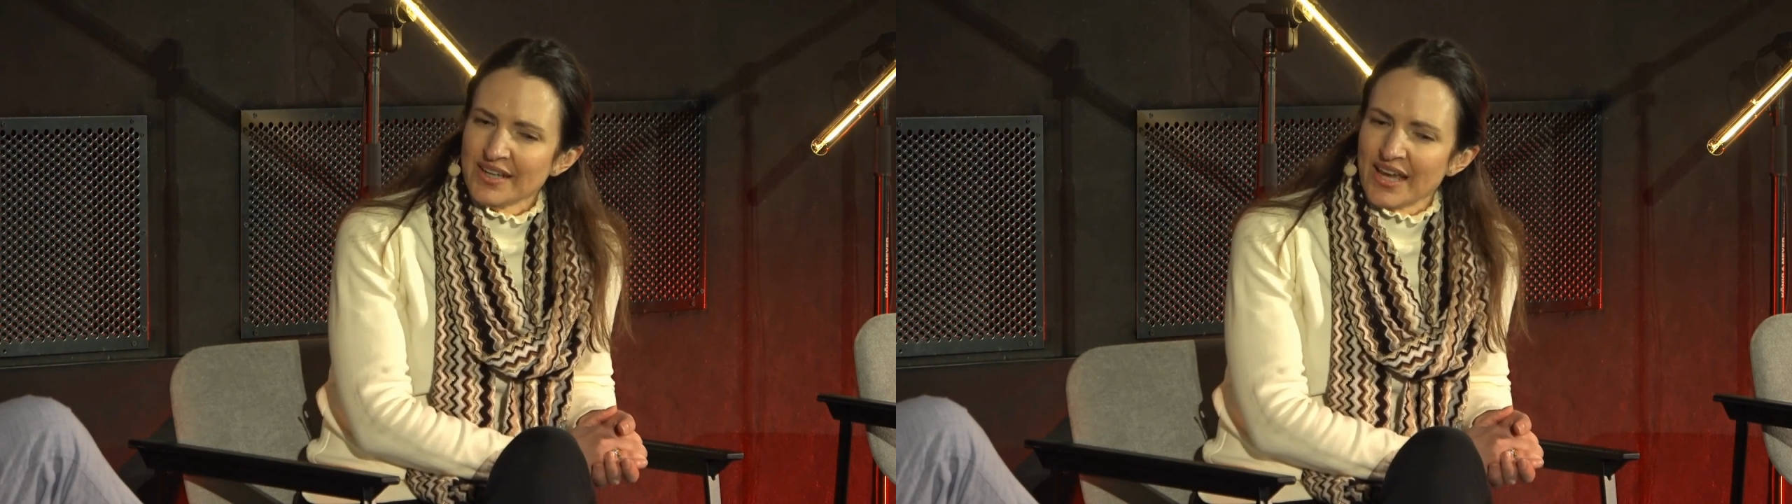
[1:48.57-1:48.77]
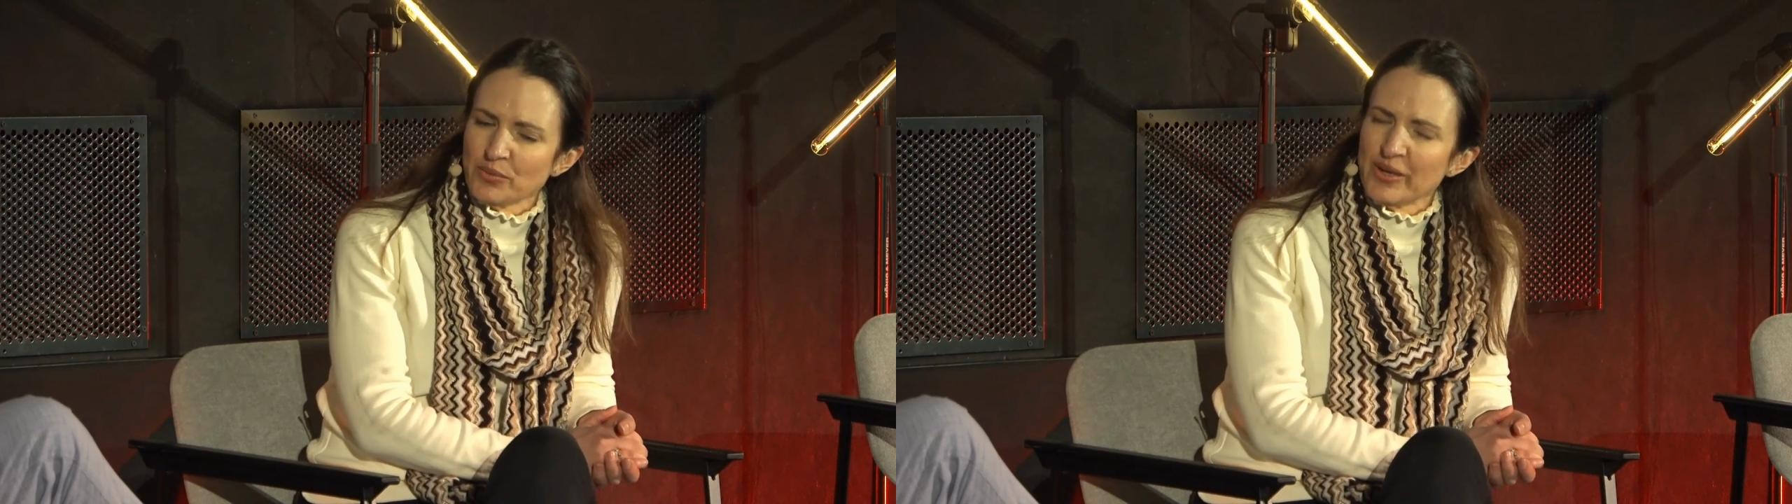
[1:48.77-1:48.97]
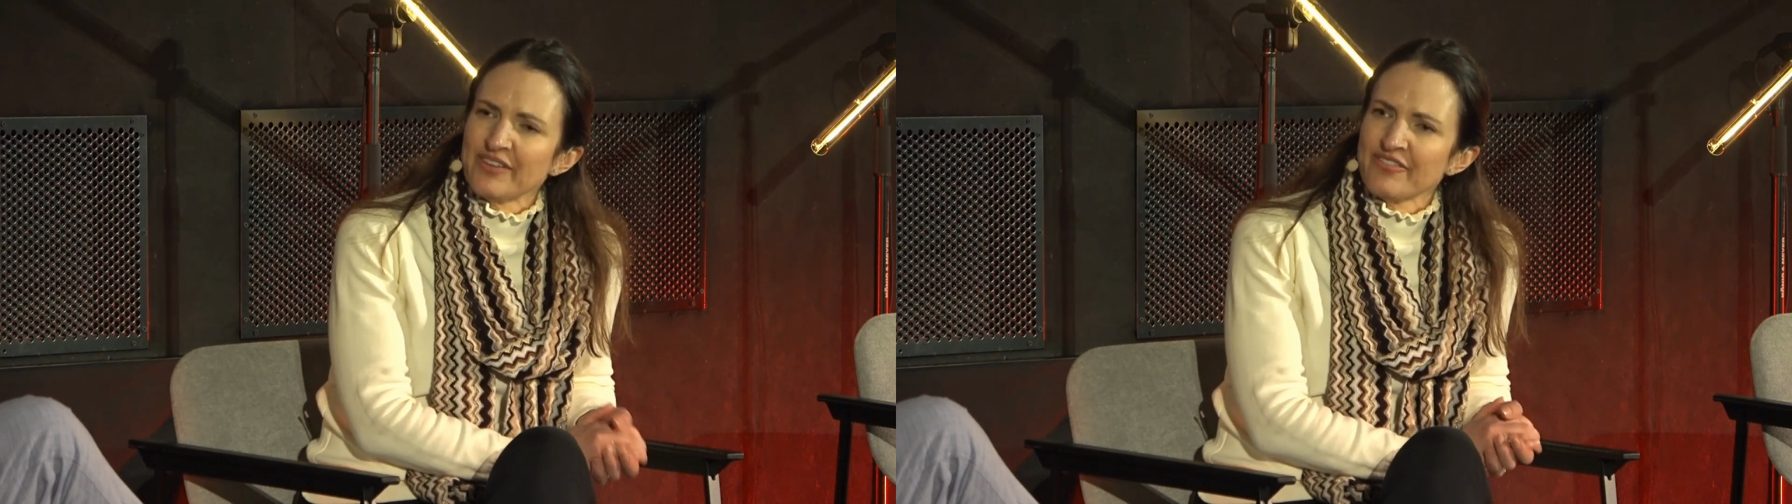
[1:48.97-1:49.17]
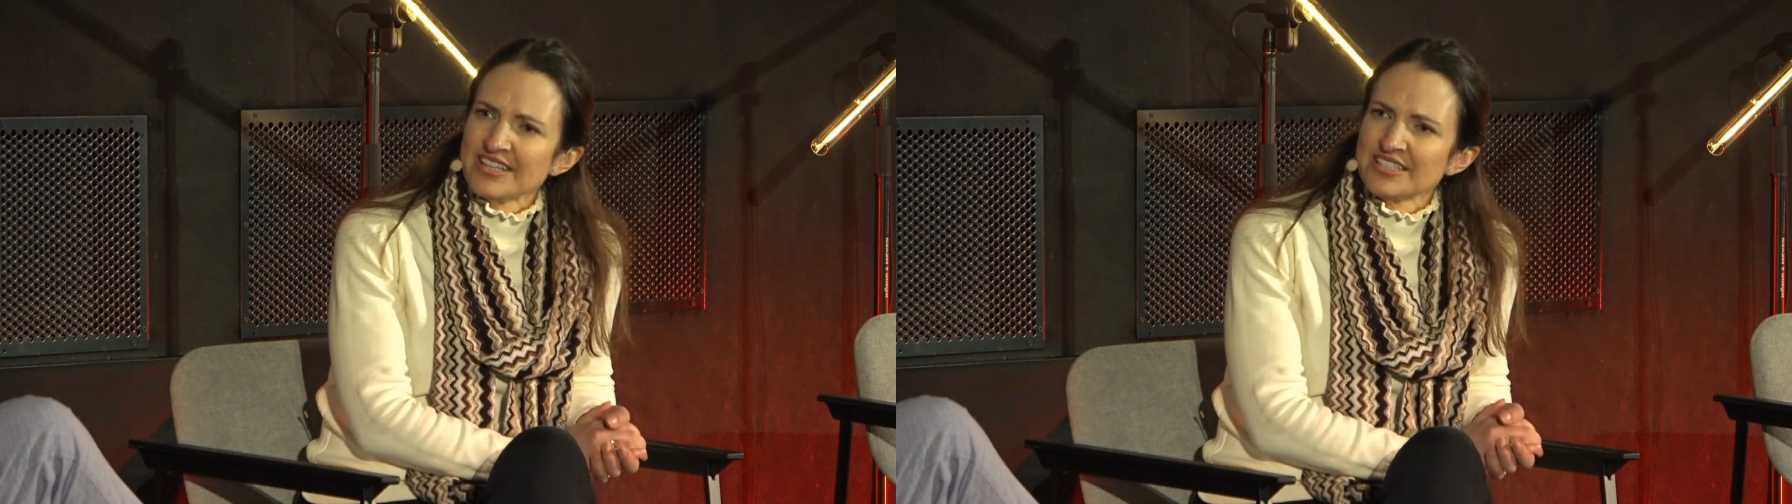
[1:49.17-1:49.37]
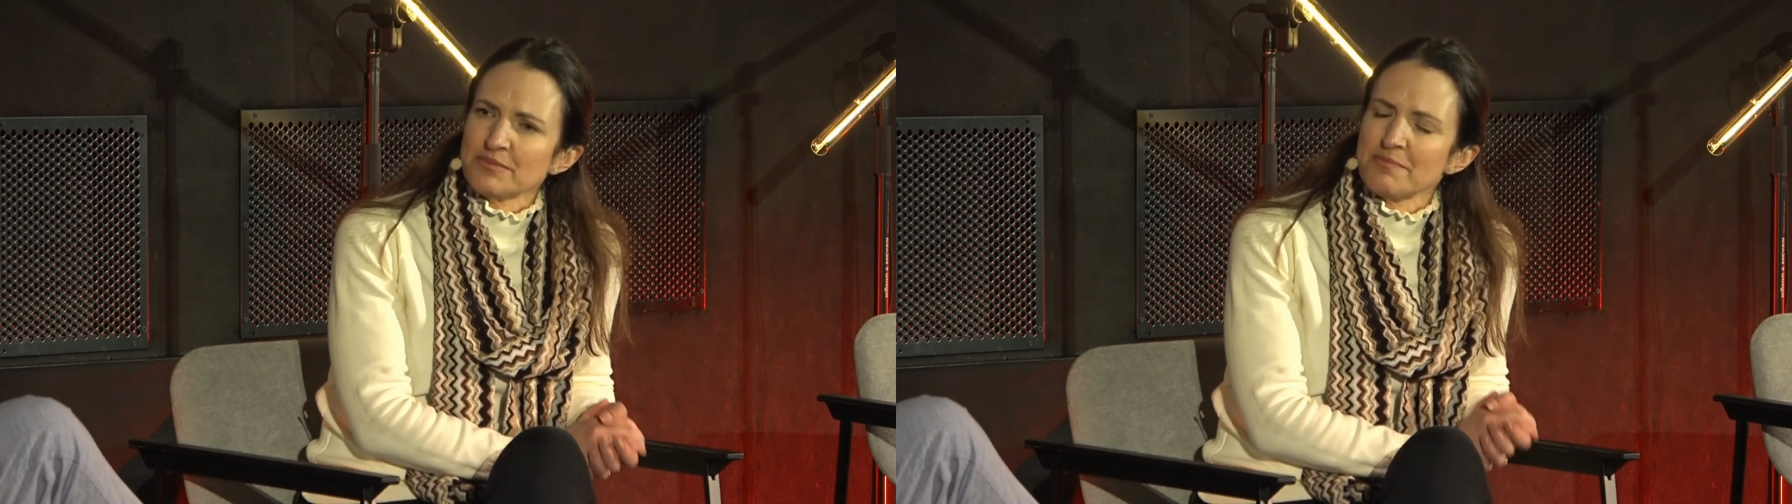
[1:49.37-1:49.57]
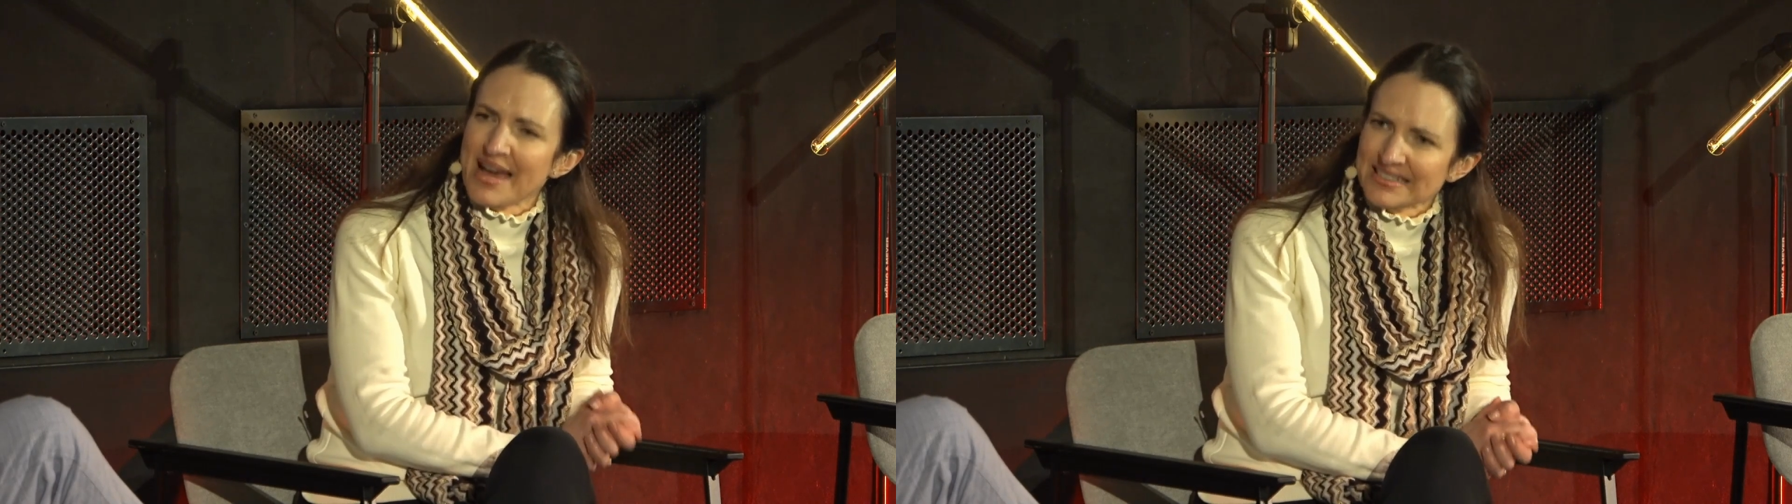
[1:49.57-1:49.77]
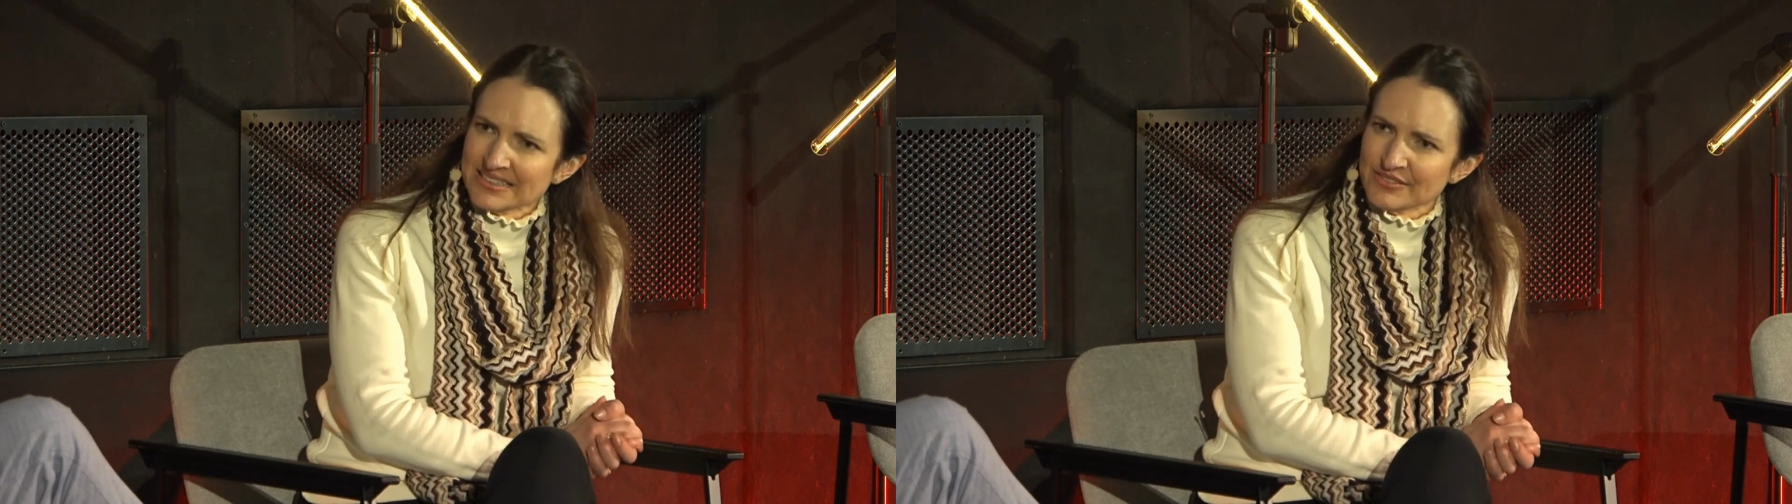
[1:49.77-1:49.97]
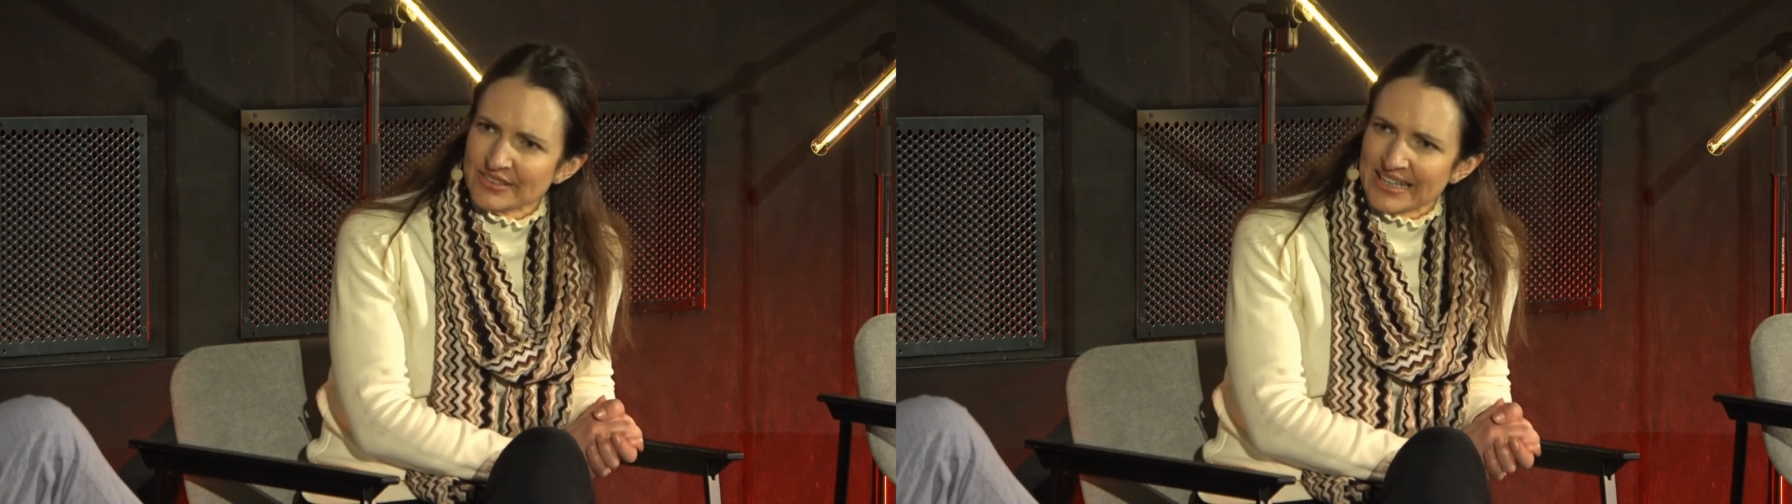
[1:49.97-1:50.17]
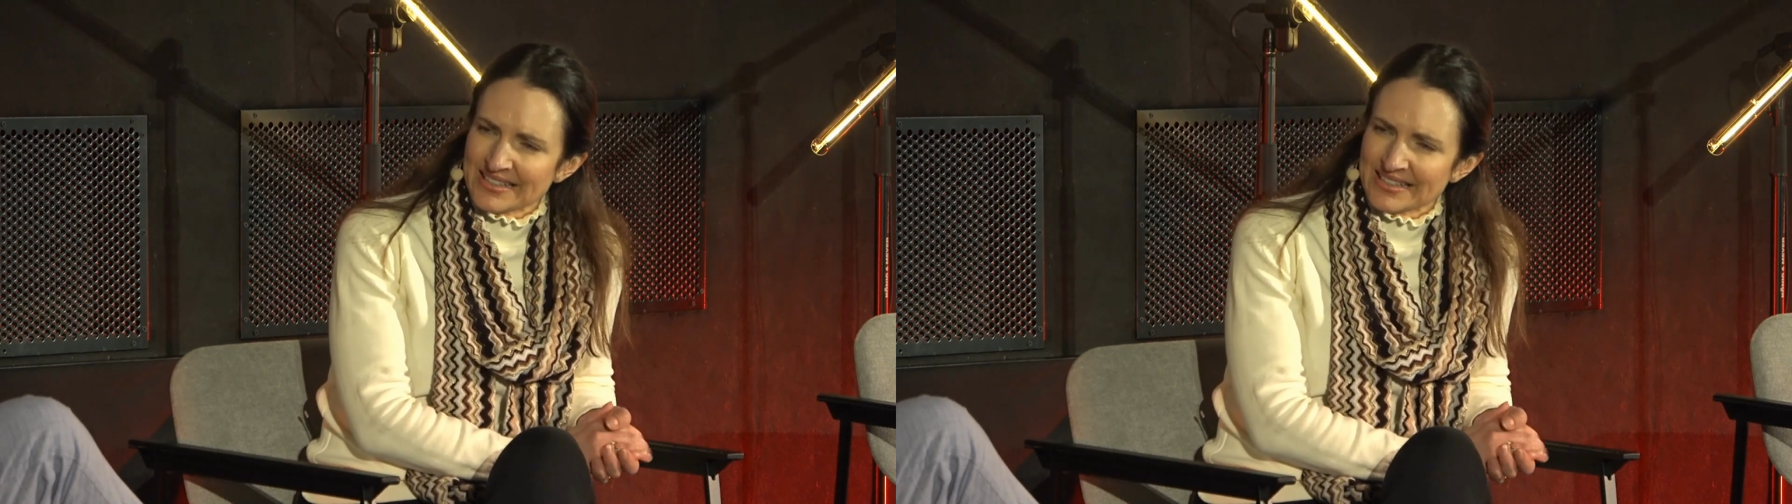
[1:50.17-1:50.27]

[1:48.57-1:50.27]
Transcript: and we invest massively